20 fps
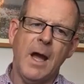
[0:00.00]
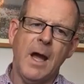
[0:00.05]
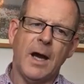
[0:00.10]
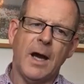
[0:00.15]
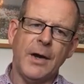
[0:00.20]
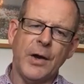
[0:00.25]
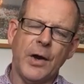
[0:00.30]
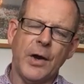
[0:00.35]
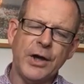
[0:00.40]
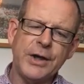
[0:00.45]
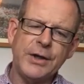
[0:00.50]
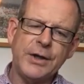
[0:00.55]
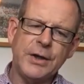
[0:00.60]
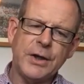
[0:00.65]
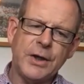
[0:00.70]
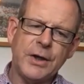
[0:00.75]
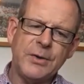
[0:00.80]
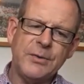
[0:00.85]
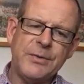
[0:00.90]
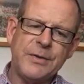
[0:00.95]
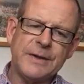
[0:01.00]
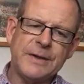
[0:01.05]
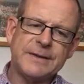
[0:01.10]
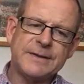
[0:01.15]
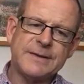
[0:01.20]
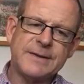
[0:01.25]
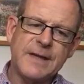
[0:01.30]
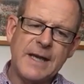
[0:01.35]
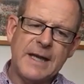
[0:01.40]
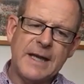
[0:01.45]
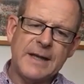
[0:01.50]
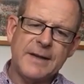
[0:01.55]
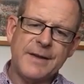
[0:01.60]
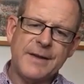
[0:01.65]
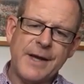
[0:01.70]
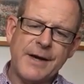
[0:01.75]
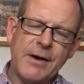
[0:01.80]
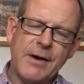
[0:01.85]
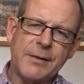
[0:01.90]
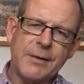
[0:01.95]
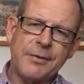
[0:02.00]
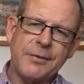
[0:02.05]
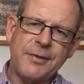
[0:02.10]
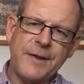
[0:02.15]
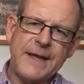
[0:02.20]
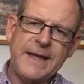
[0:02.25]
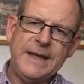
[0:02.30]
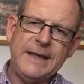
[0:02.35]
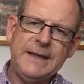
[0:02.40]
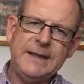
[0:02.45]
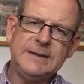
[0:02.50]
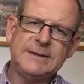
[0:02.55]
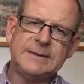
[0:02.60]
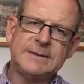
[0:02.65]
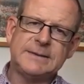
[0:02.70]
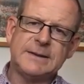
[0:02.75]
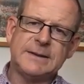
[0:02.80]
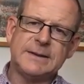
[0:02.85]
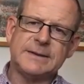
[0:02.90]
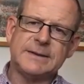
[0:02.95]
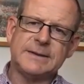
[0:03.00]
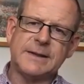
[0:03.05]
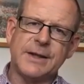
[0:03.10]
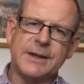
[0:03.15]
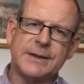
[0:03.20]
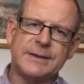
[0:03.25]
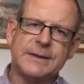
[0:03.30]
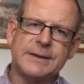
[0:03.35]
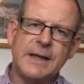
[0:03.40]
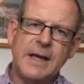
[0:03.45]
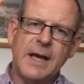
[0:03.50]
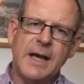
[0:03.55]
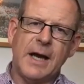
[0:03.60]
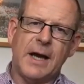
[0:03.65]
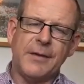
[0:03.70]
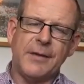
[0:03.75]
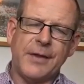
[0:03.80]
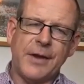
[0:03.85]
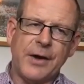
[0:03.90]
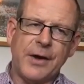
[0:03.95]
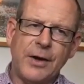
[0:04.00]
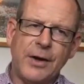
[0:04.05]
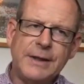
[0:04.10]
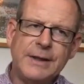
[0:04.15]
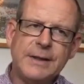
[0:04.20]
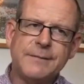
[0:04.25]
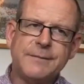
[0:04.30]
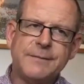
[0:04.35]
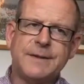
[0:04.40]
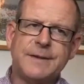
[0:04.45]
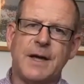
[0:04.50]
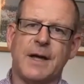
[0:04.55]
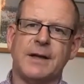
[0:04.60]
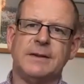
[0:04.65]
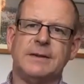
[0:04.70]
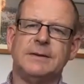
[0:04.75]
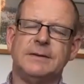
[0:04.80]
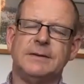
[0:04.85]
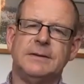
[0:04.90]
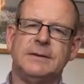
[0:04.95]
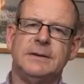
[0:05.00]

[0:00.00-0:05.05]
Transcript: And I know that there are things that that I have done,